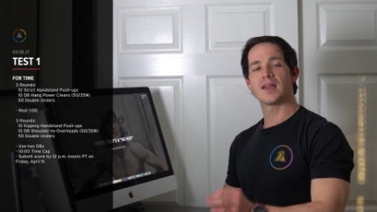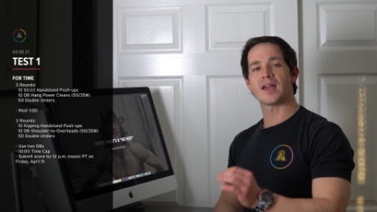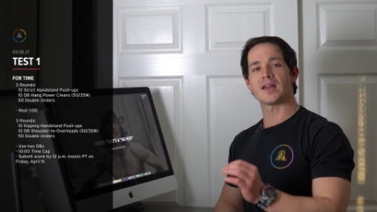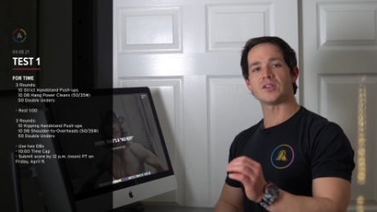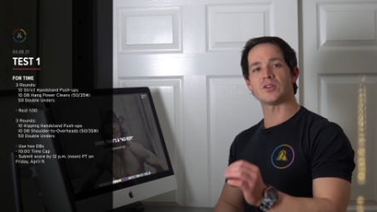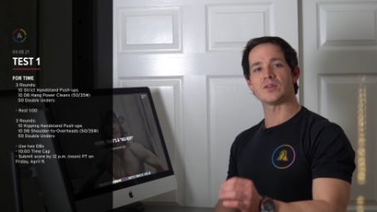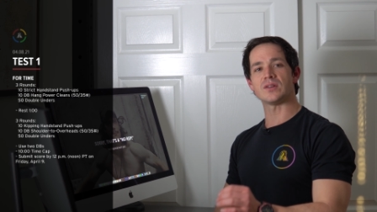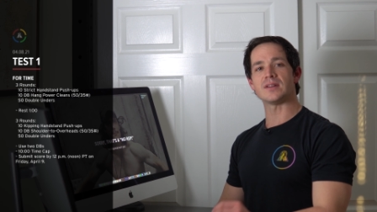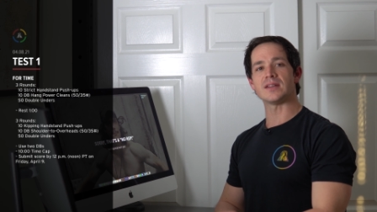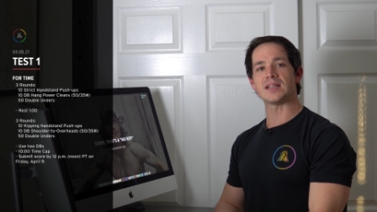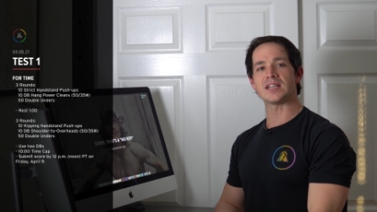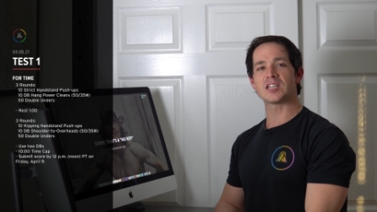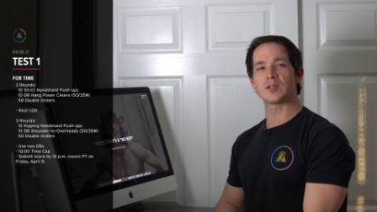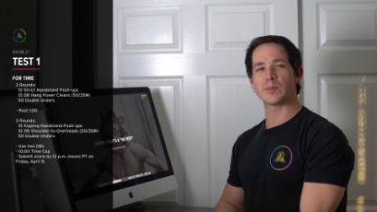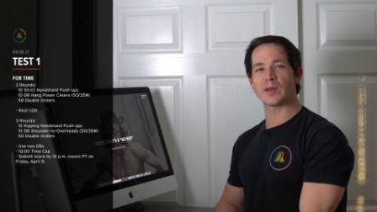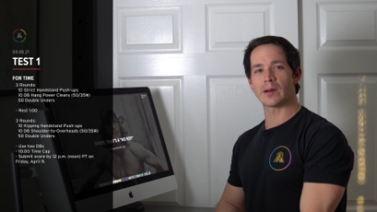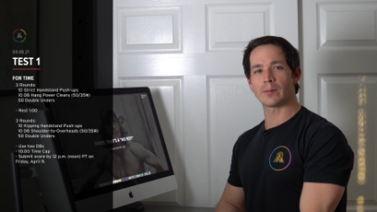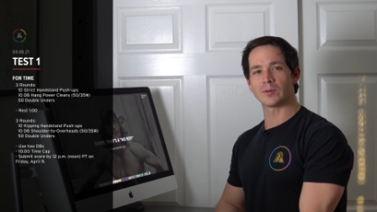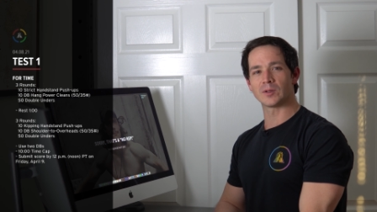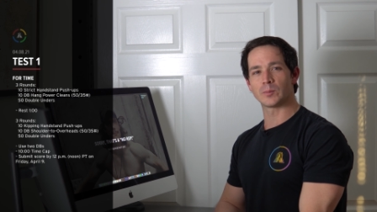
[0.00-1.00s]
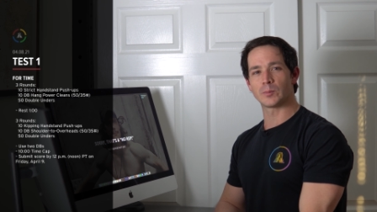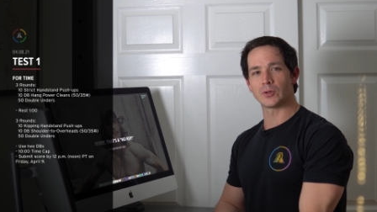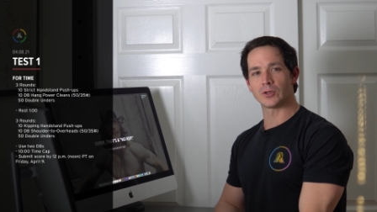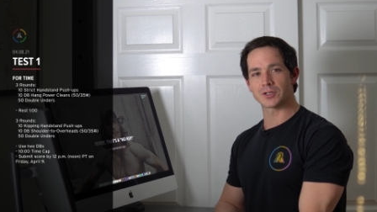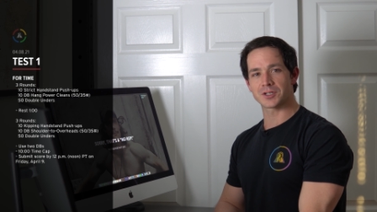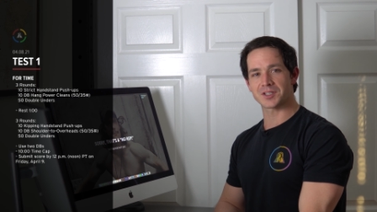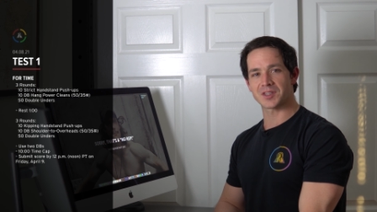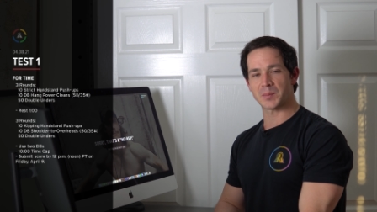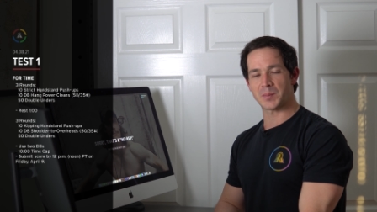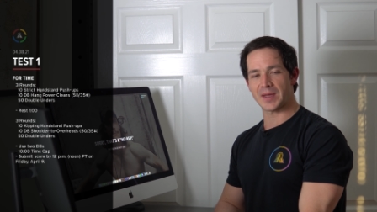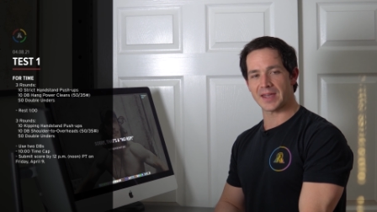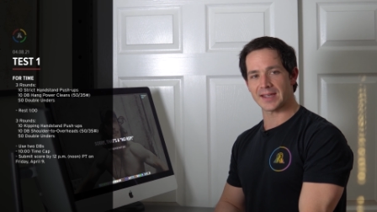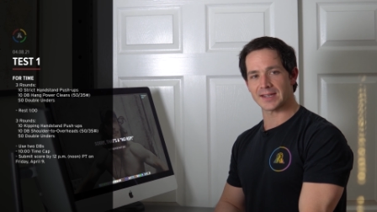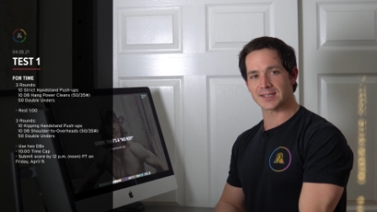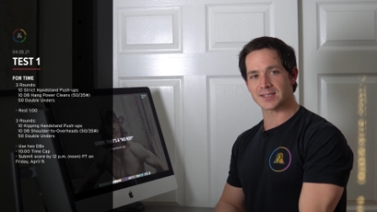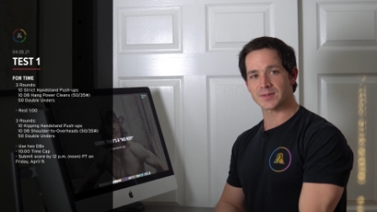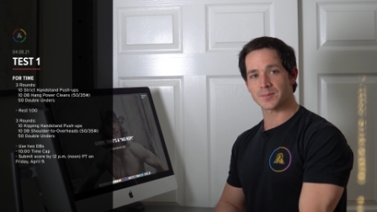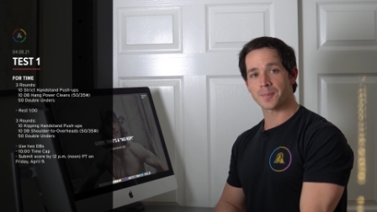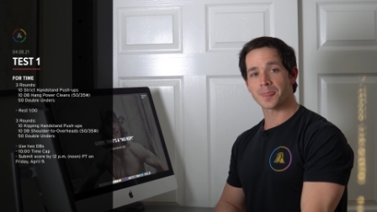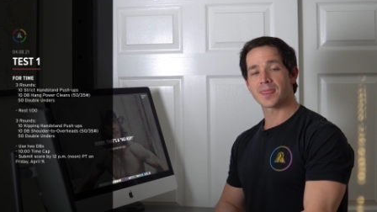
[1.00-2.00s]
and you need to be able to push the
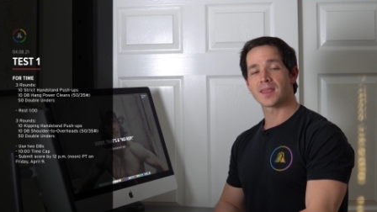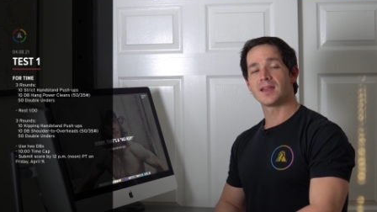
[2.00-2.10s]
pace.